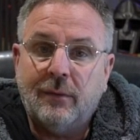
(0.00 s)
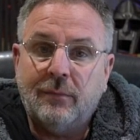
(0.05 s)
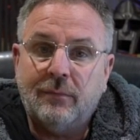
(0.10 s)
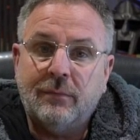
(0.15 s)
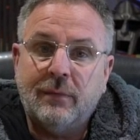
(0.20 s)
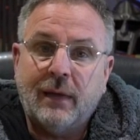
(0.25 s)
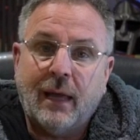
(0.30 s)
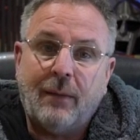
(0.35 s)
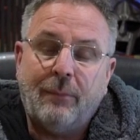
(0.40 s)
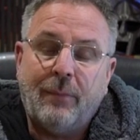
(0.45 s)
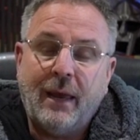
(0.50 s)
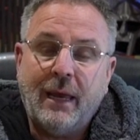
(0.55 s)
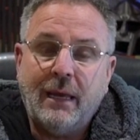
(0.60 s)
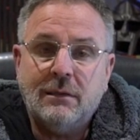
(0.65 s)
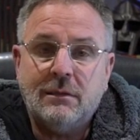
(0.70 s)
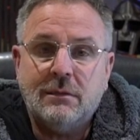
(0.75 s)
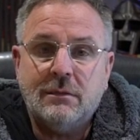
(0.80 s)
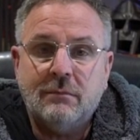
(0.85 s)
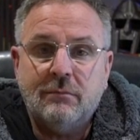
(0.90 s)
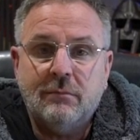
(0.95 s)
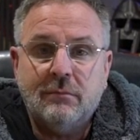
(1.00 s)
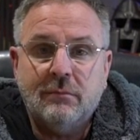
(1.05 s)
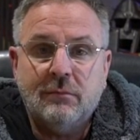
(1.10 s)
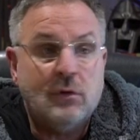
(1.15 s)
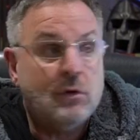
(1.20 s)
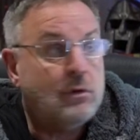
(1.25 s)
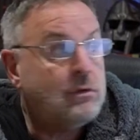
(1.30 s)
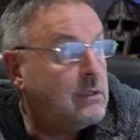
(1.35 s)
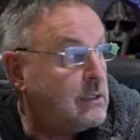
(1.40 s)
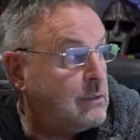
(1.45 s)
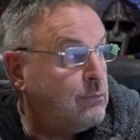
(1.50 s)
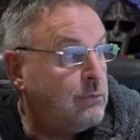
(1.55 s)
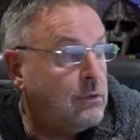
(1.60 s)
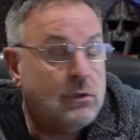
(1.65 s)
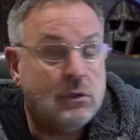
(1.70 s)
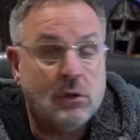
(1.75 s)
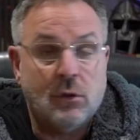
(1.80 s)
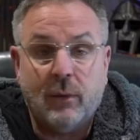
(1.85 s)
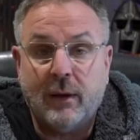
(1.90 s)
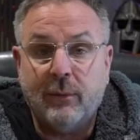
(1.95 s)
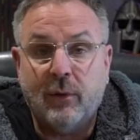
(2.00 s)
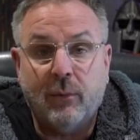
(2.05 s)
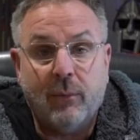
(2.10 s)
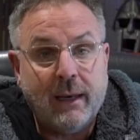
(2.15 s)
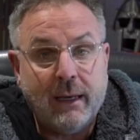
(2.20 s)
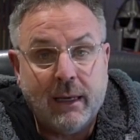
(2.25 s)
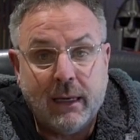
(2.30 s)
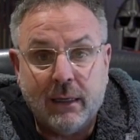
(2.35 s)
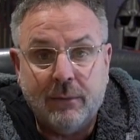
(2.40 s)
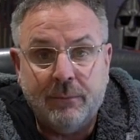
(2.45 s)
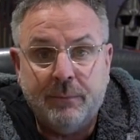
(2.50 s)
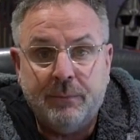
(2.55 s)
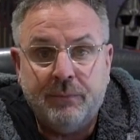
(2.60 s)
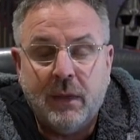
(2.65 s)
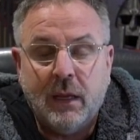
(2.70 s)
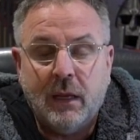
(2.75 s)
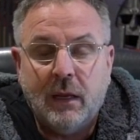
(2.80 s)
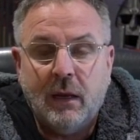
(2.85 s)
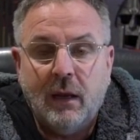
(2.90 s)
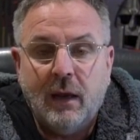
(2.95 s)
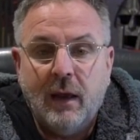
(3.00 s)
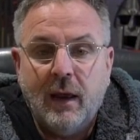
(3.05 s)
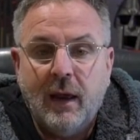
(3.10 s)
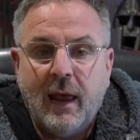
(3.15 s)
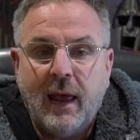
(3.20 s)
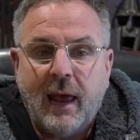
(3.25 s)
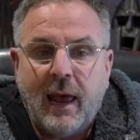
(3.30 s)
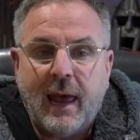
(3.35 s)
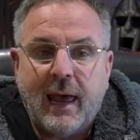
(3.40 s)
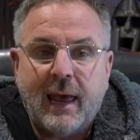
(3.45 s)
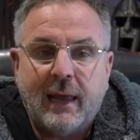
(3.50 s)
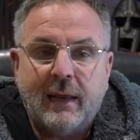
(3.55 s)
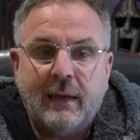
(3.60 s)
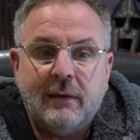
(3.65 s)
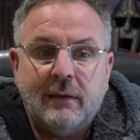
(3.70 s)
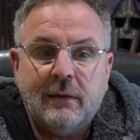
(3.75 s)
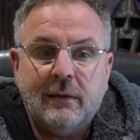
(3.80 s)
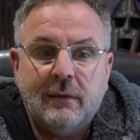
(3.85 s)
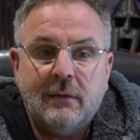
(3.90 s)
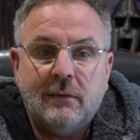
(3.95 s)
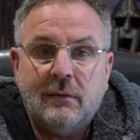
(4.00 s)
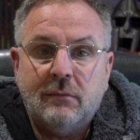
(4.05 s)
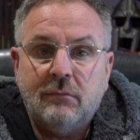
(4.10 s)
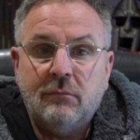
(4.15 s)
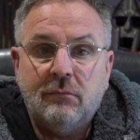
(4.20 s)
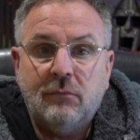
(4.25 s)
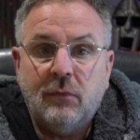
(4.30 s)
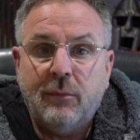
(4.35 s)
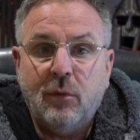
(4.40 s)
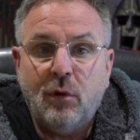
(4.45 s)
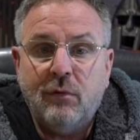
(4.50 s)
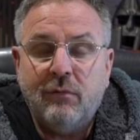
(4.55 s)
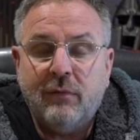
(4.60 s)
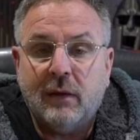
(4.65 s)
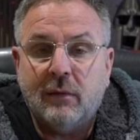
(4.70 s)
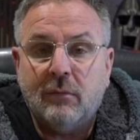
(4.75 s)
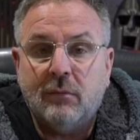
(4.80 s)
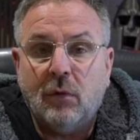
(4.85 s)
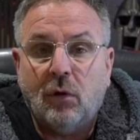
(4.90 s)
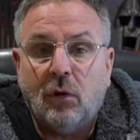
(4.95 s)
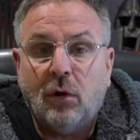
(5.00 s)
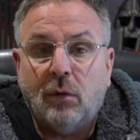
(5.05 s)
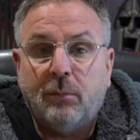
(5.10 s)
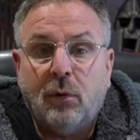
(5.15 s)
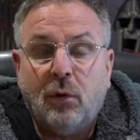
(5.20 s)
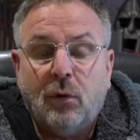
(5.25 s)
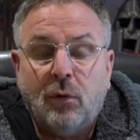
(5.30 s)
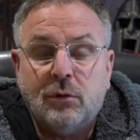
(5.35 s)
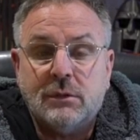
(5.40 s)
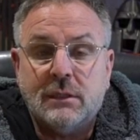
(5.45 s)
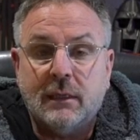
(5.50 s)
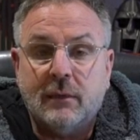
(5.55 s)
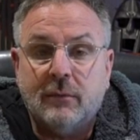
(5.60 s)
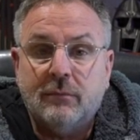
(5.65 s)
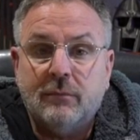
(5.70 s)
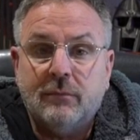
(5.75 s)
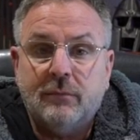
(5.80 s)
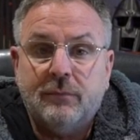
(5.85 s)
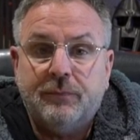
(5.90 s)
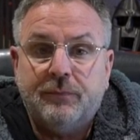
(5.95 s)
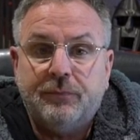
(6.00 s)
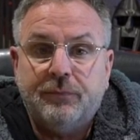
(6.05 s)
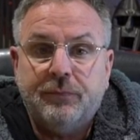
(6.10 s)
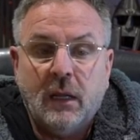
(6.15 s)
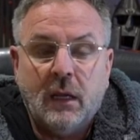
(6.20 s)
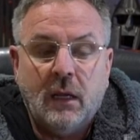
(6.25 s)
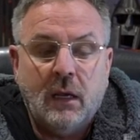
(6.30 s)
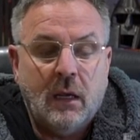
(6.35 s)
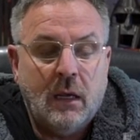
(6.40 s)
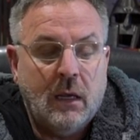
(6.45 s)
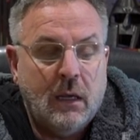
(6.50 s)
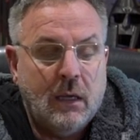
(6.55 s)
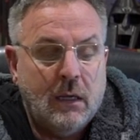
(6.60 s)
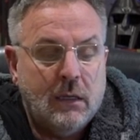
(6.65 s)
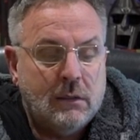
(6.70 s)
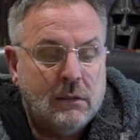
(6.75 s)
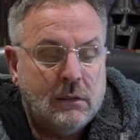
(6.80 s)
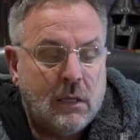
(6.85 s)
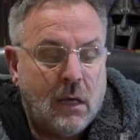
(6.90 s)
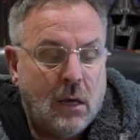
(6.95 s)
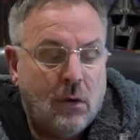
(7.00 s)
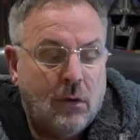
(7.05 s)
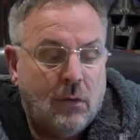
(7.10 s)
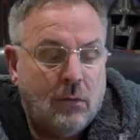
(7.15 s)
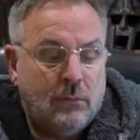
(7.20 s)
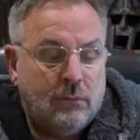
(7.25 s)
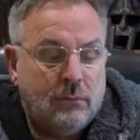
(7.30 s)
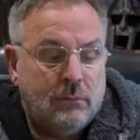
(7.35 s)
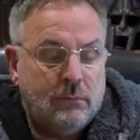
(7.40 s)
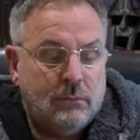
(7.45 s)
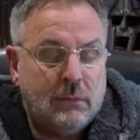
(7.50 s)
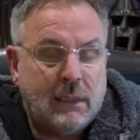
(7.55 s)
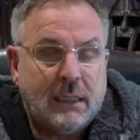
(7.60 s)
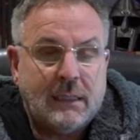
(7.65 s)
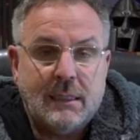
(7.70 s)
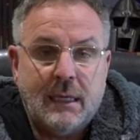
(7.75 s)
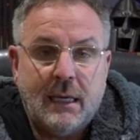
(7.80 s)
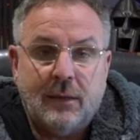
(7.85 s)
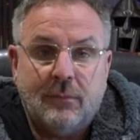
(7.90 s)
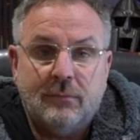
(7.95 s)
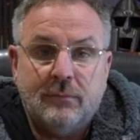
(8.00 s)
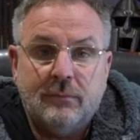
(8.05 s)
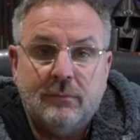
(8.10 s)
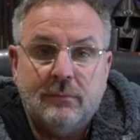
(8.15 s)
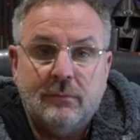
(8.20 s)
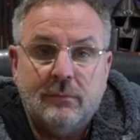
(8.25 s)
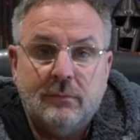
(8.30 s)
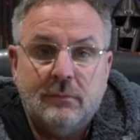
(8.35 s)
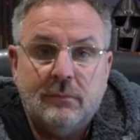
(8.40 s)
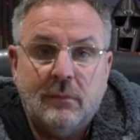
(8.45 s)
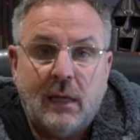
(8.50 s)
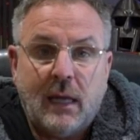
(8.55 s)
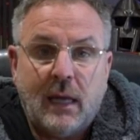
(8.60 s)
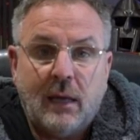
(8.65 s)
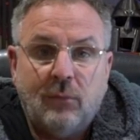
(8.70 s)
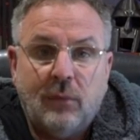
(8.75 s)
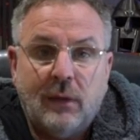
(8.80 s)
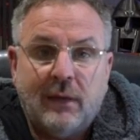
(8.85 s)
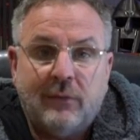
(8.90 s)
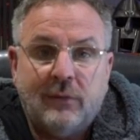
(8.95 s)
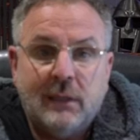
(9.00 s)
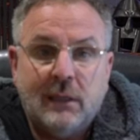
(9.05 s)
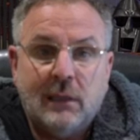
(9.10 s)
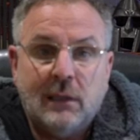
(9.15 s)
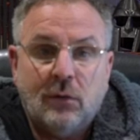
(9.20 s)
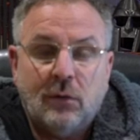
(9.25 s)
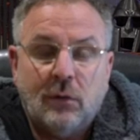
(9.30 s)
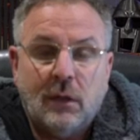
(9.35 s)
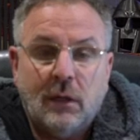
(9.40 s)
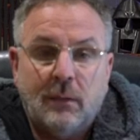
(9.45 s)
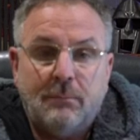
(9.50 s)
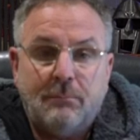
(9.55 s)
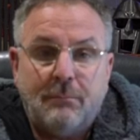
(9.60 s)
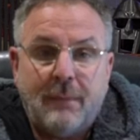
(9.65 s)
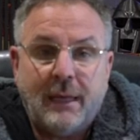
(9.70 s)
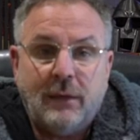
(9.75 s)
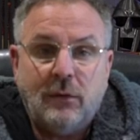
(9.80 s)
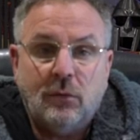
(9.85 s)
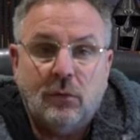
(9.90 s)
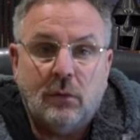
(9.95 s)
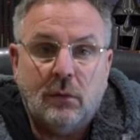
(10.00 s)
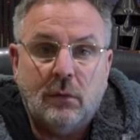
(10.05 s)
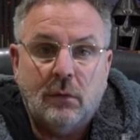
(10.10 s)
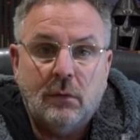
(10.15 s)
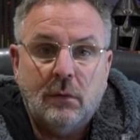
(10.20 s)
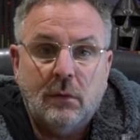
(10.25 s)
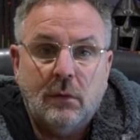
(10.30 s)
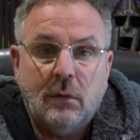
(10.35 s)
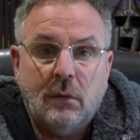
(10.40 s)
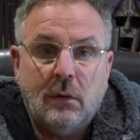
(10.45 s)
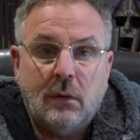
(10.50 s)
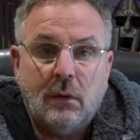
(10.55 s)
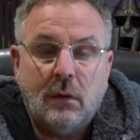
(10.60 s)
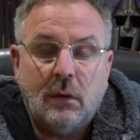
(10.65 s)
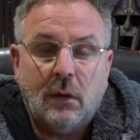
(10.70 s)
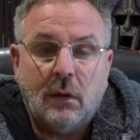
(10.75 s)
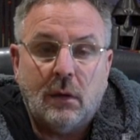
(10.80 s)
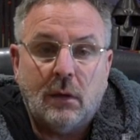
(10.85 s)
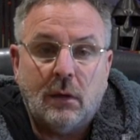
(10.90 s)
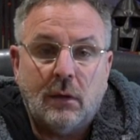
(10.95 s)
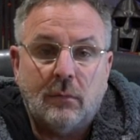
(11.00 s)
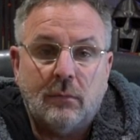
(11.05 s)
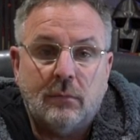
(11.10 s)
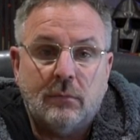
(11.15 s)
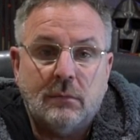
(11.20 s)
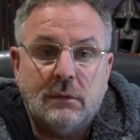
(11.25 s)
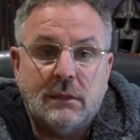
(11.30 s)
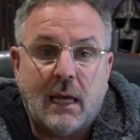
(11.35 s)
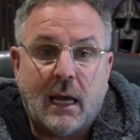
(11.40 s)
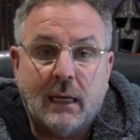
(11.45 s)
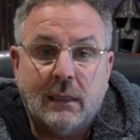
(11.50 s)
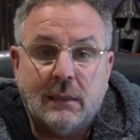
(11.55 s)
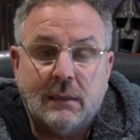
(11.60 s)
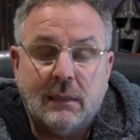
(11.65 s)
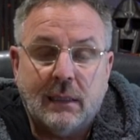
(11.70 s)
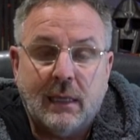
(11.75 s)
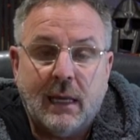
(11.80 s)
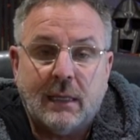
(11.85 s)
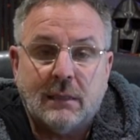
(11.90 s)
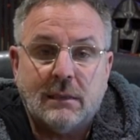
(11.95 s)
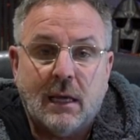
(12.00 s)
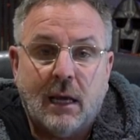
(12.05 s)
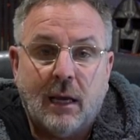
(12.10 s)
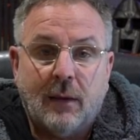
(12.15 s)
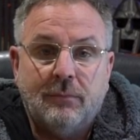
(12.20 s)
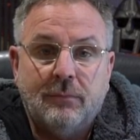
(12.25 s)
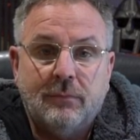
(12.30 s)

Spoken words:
campaigns, just the way we went in, and remove it or pause it. So that's it. And we'll have a little look at manual targeting next time.